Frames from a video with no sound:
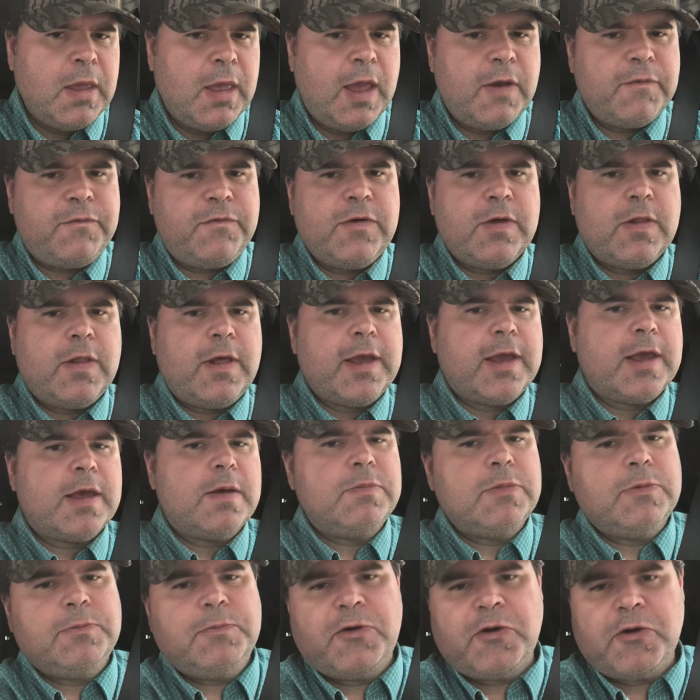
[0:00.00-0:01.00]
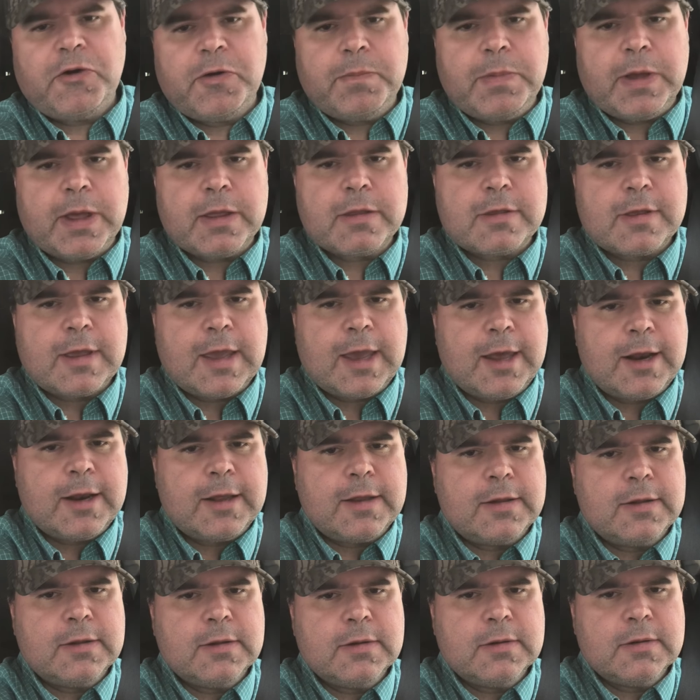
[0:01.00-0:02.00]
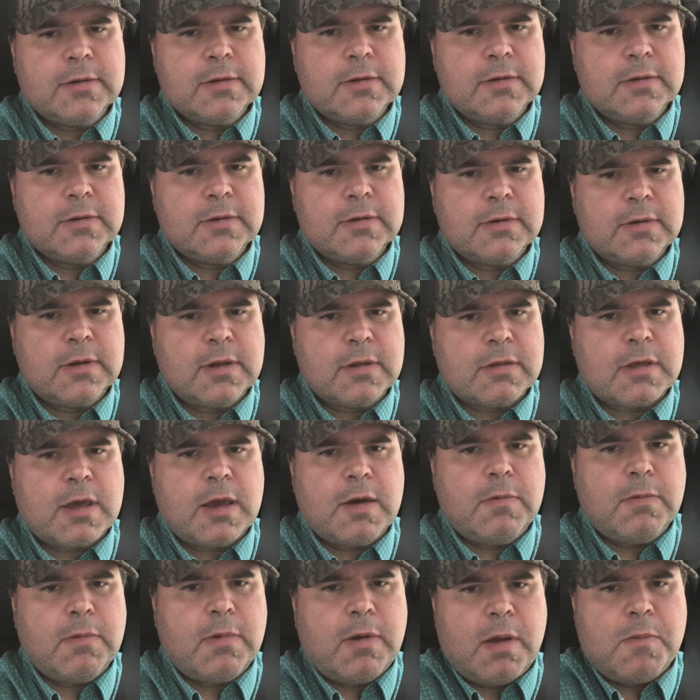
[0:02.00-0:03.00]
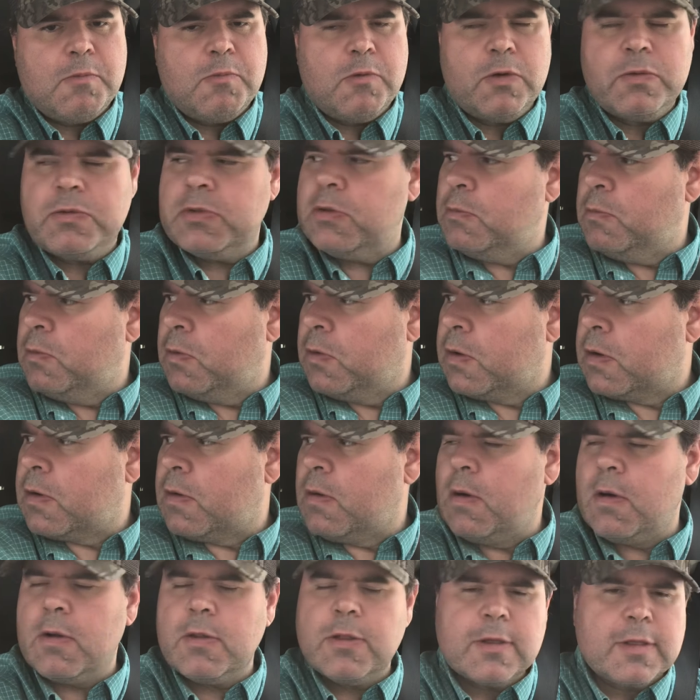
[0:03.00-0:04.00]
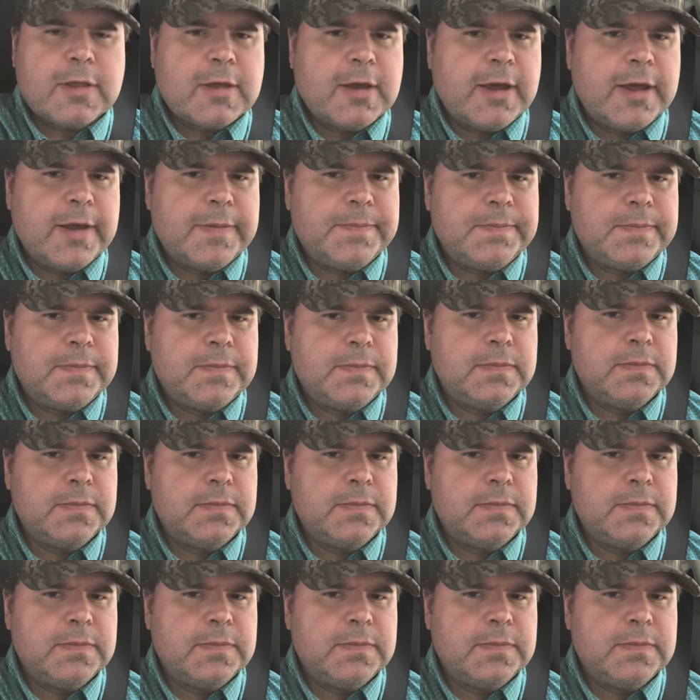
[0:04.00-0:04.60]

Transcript: I feel like I'm the very best at it because I'm willing to work all the time.